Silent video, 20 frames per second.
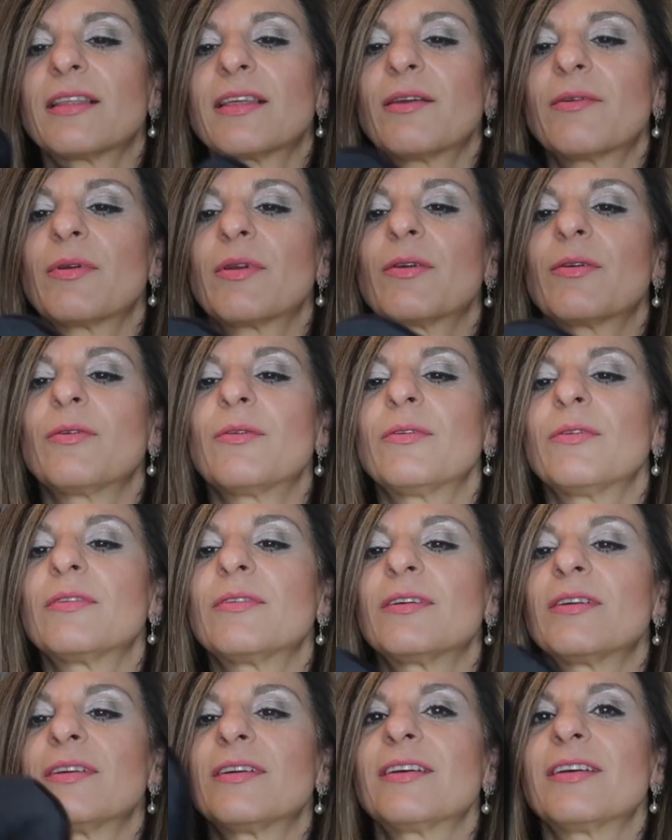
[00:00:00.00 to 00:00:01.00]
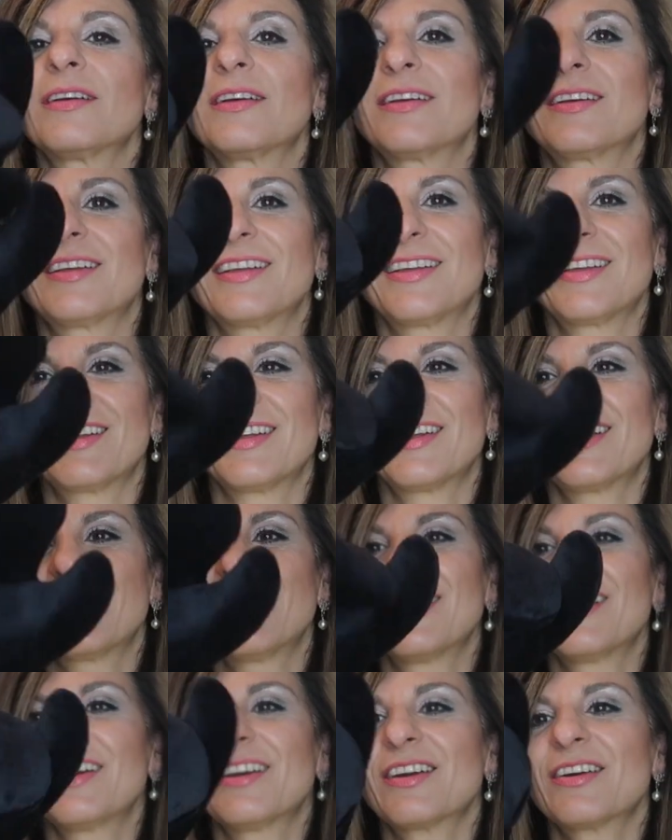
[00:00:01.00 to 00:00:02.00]
There we go.
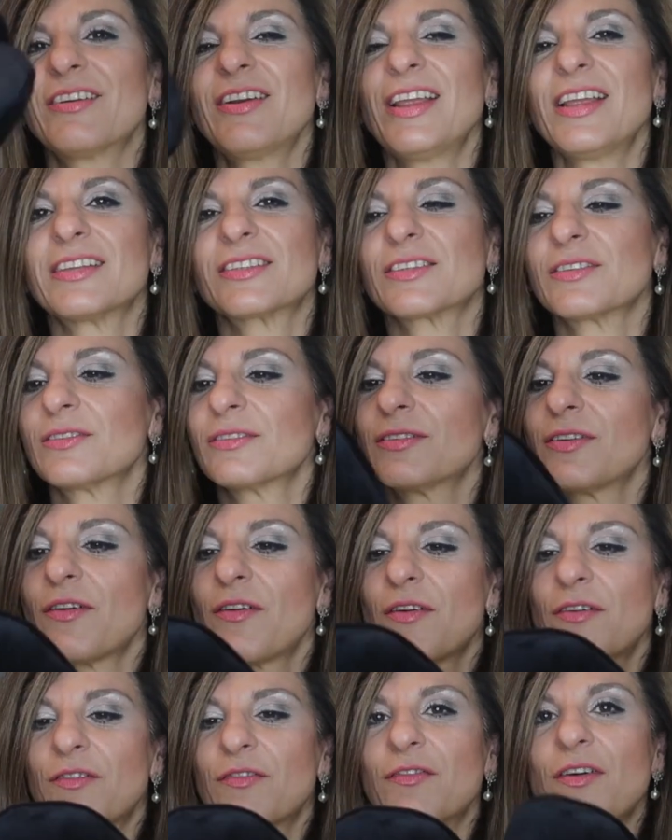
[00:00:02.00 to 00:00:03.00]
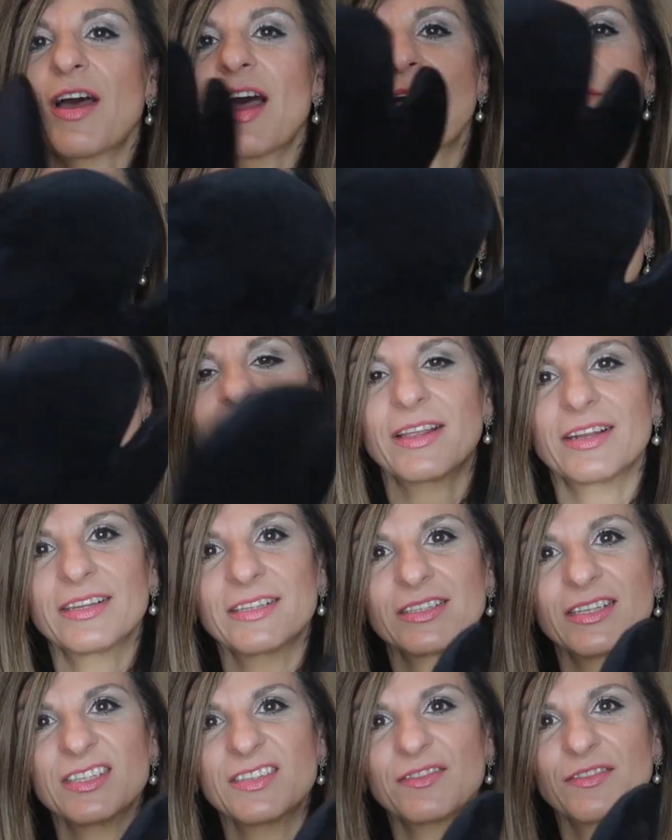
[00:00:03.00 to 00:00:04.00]
Great for applying. And
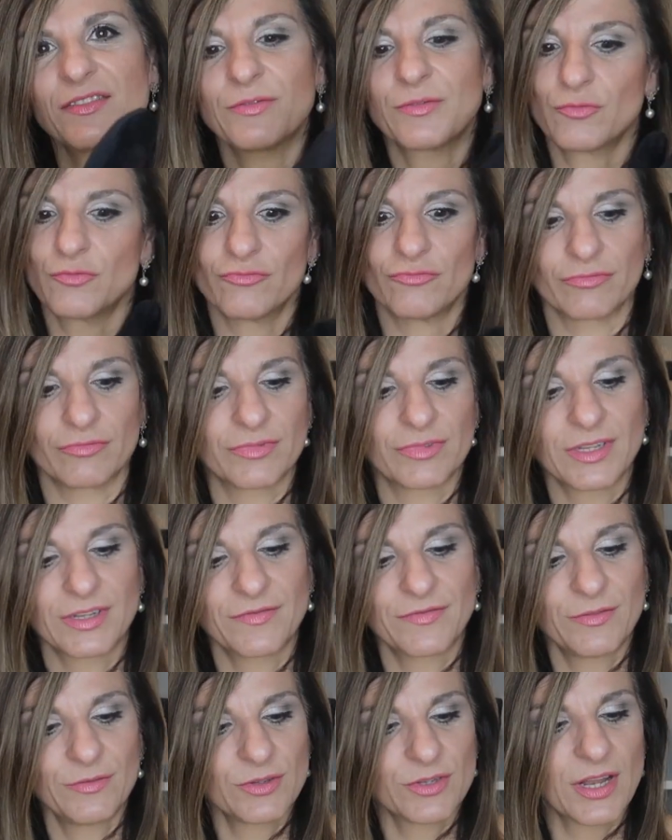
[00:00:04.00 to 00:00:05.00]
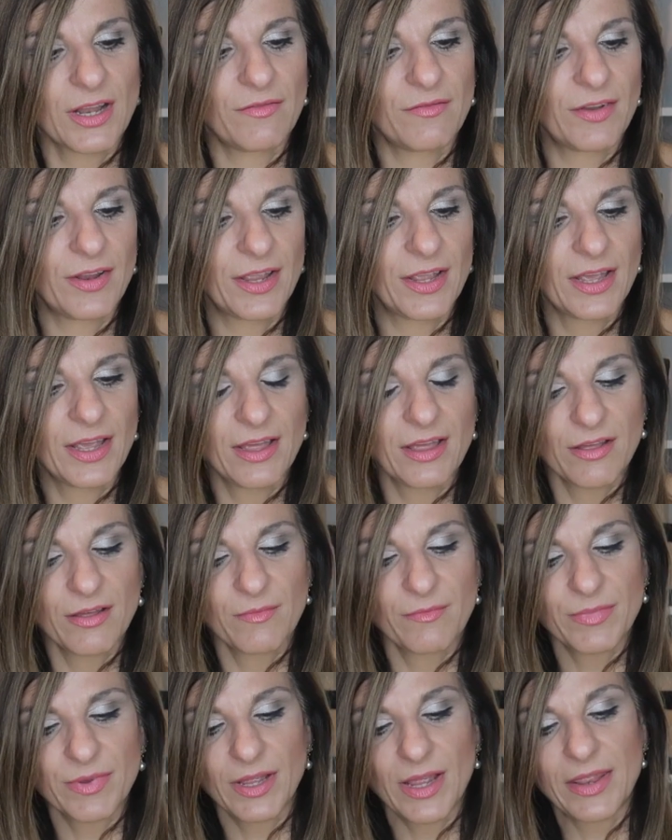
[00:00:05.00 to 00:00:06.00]
it does feels lovely.
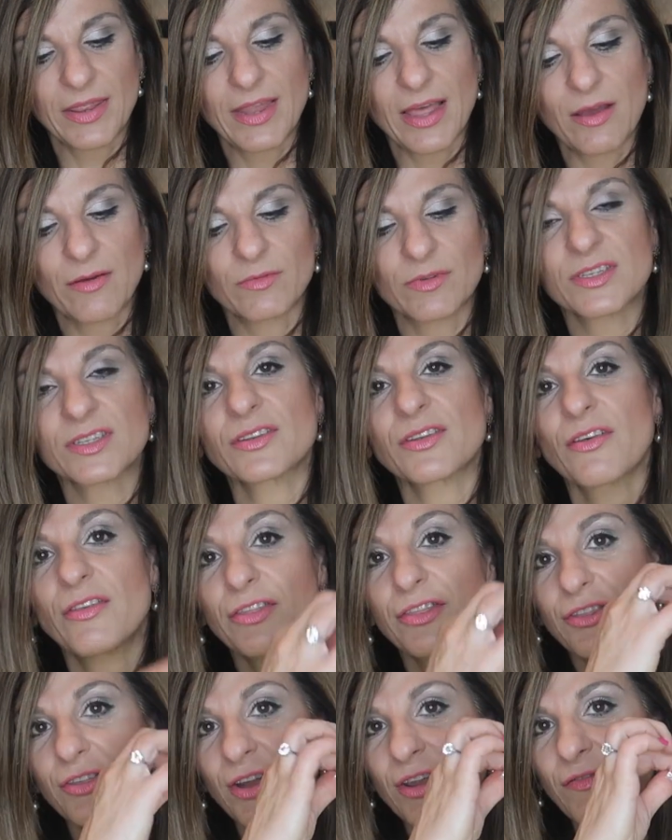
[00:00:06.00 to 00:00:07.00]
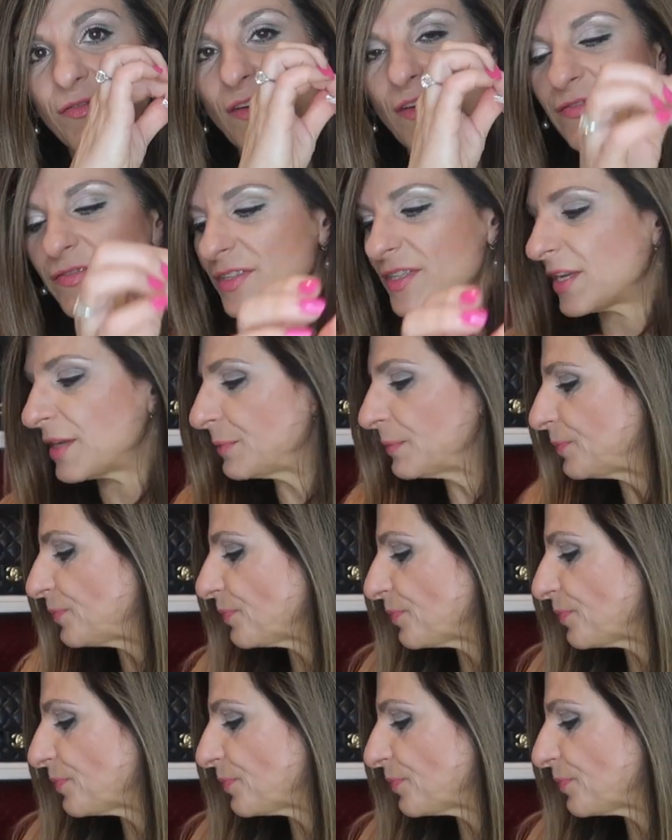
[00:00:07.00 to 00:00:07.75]
But and that was £3.50.